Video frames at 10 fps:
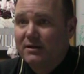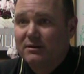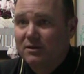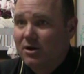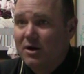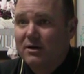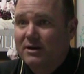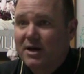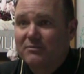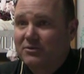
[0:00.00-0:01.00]
a long
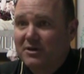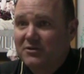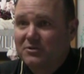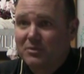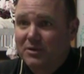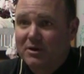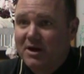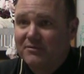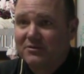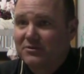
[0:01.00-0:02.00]
conversation with our
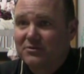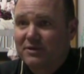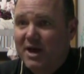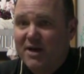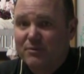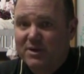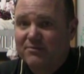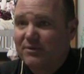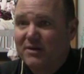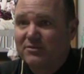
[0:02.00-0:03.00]
offensive staff. We had
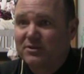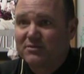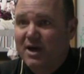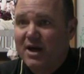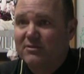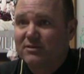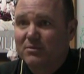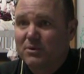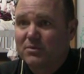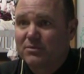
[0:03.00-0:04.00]
5-6 guys that
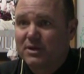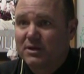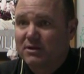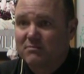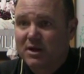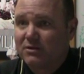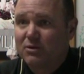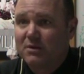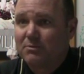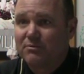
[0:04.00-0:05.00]
we were thinking had
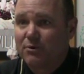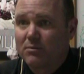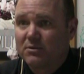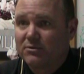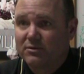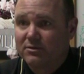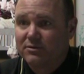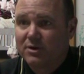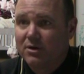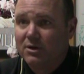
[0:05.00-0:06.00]
great performances.
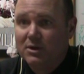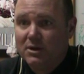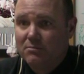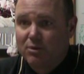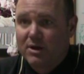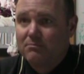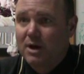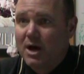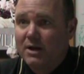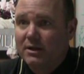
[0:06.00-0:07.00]
Brett
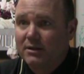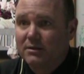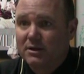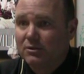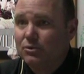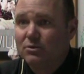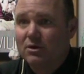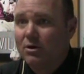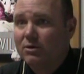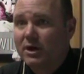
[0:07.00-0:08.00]
Bonney, Luke
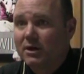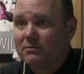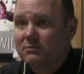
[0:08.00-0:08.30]
Goda.